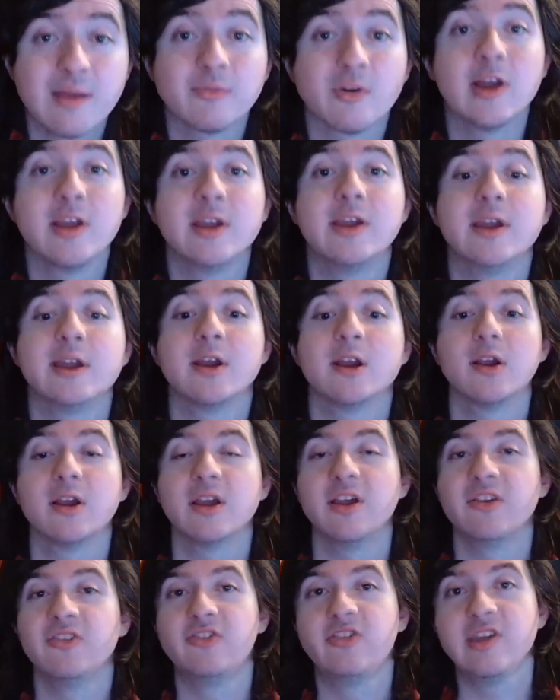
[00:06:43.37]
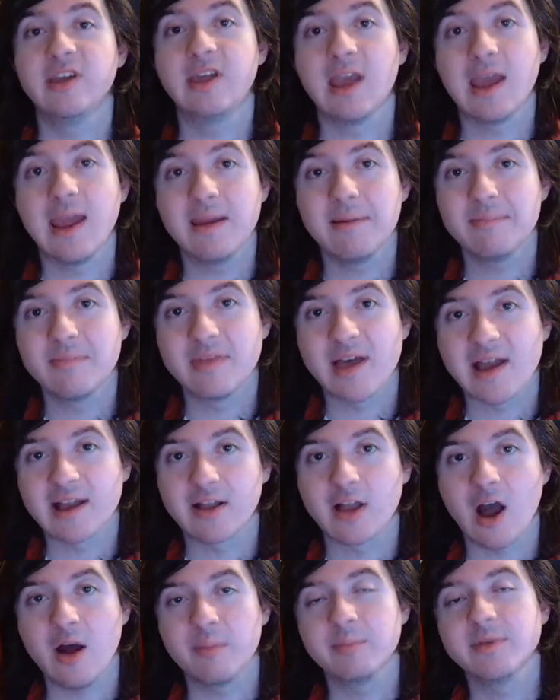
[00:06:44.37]
right here is the game that
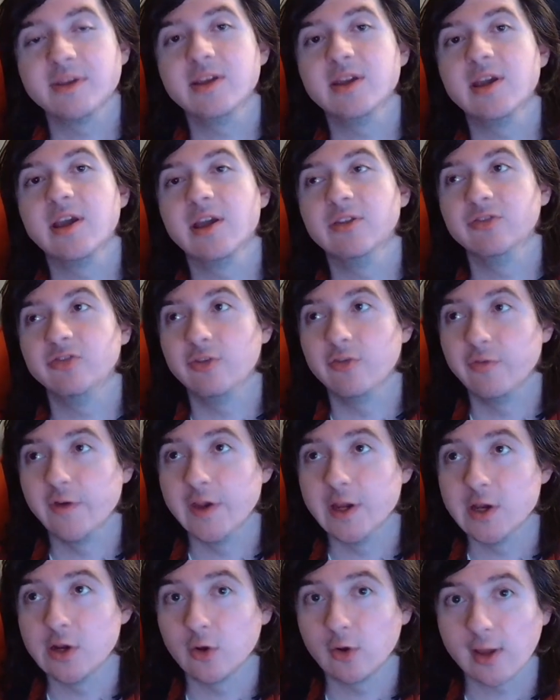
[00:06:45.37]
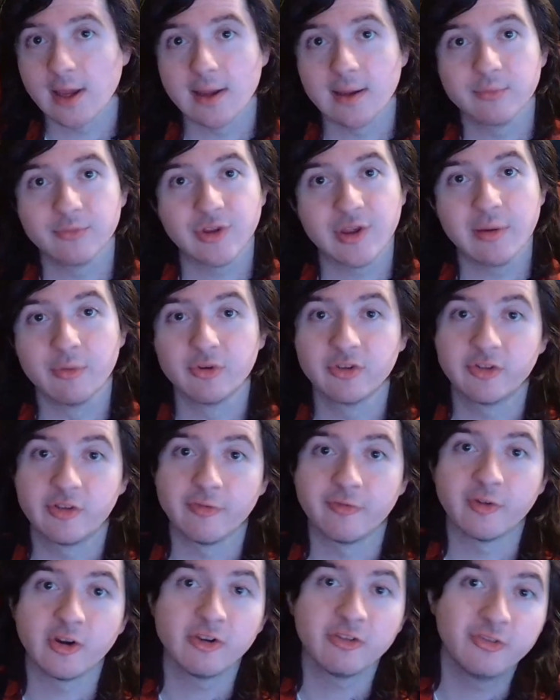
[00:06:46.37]
got me into video games. It was the
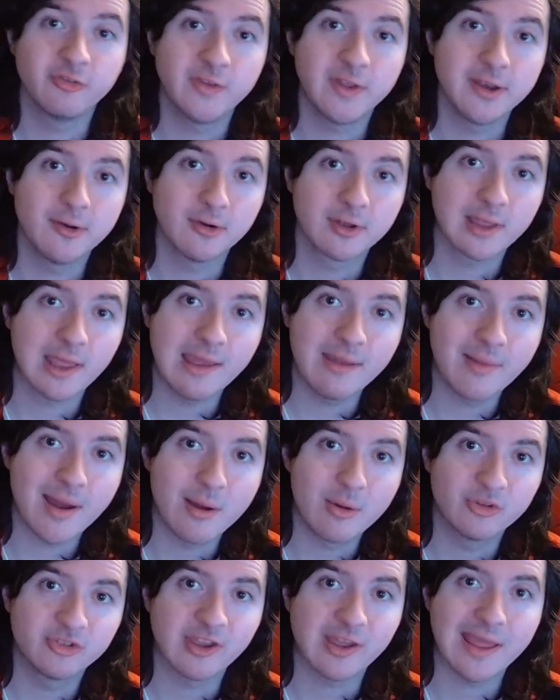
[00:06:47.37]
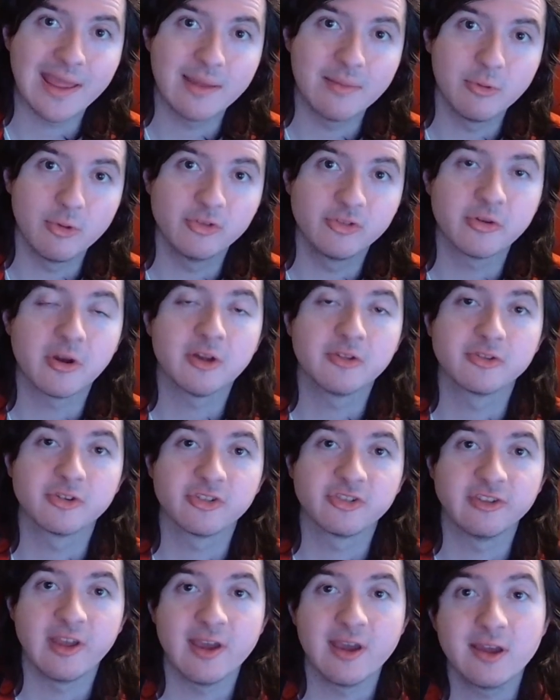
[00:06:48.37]
first video game I was able to
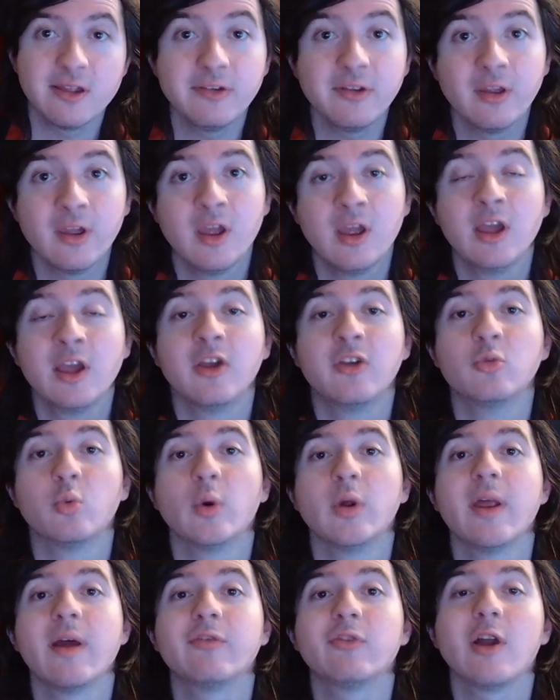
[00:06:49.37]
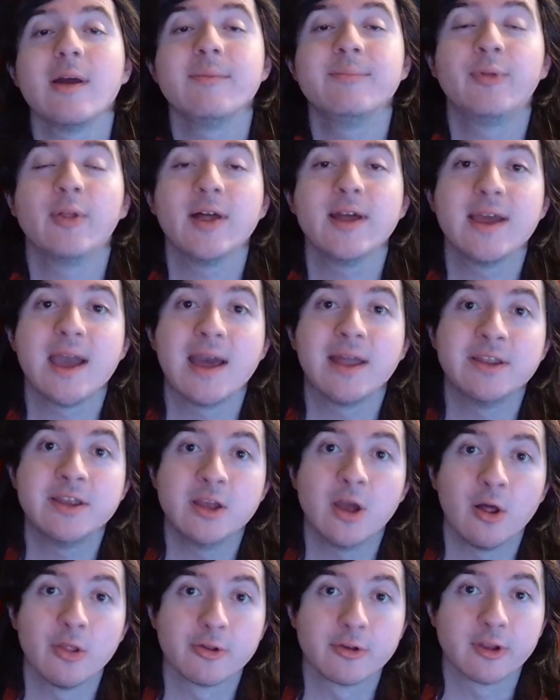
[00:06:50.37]
understand, because whenever I'd play any
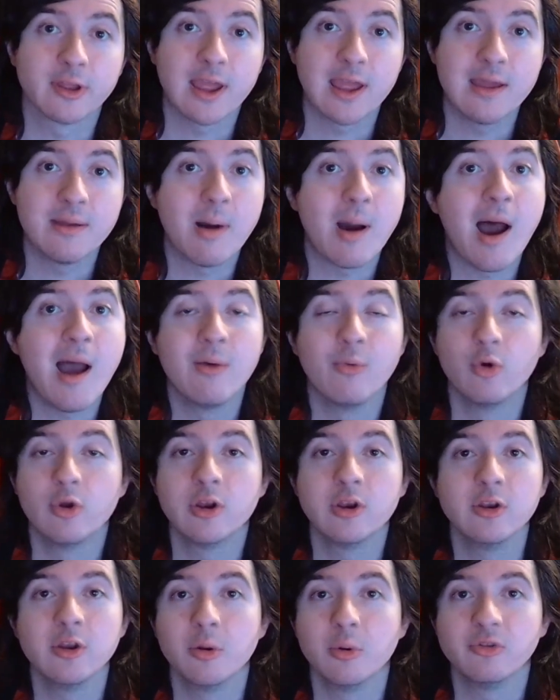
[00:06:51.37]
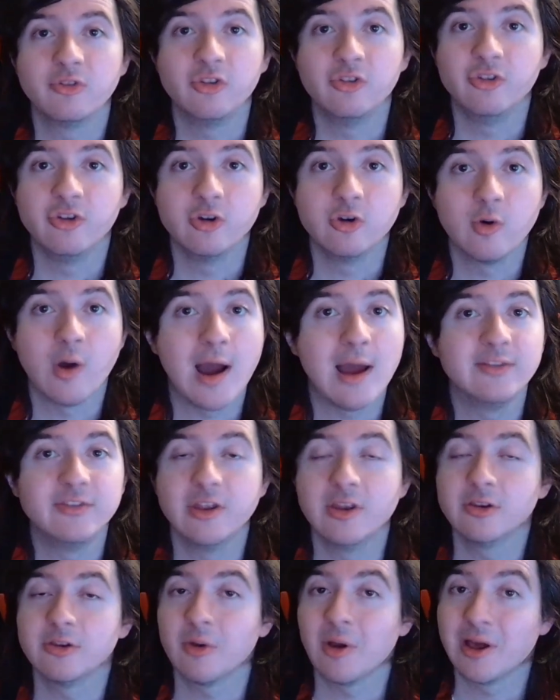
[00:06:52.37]
other game, I wouldn't know what to do. I
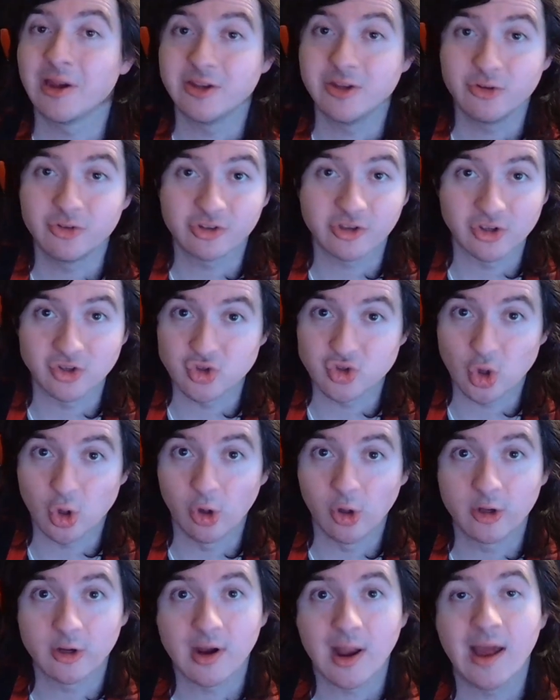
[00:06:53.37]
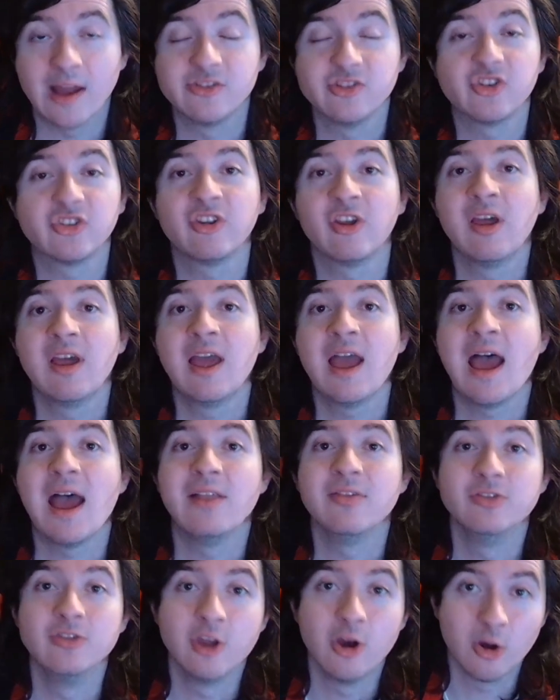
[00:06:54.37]
didn't know how to use a controller. I just
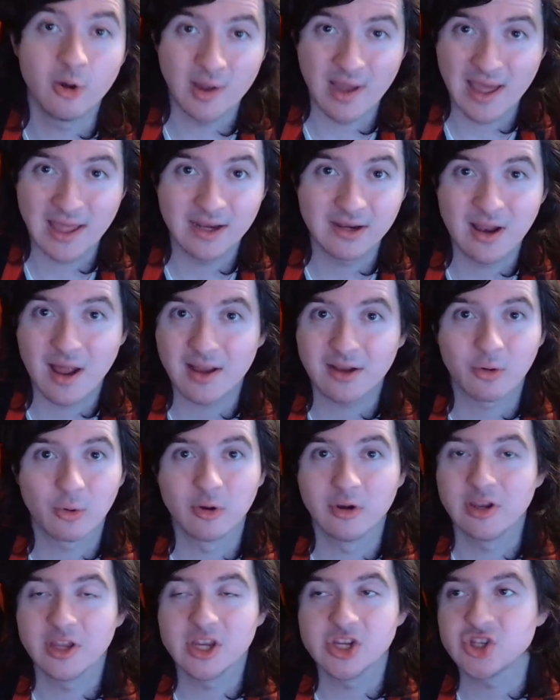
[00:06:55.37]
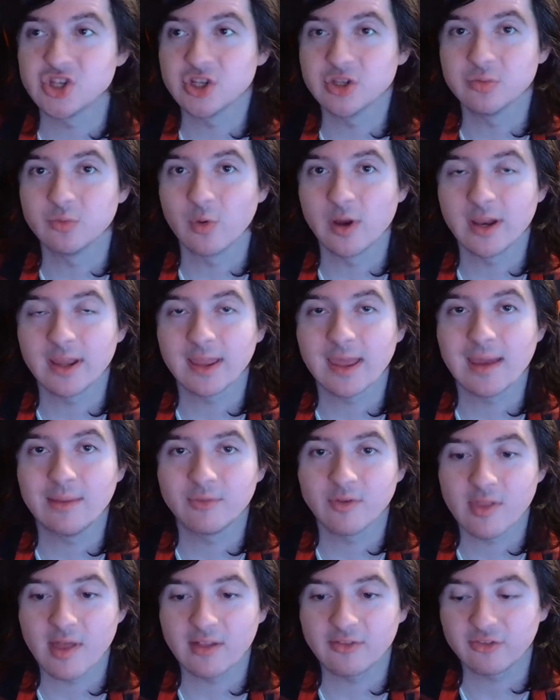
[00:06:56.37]
had no hand and eye coordination when it came
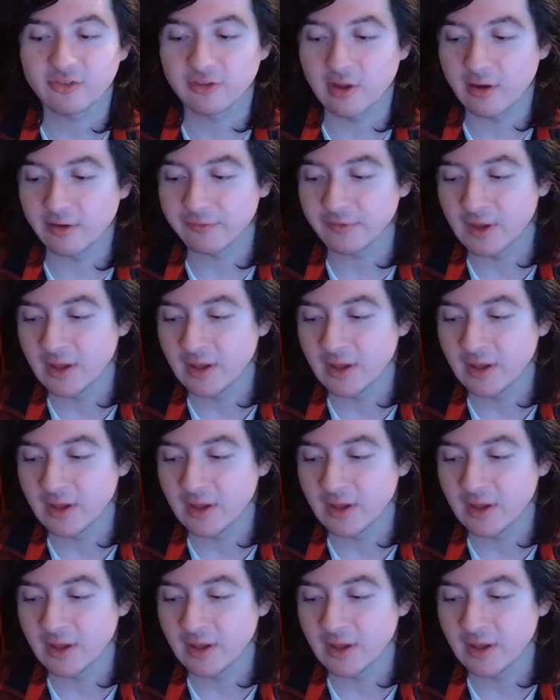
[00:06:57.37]
to that stuff.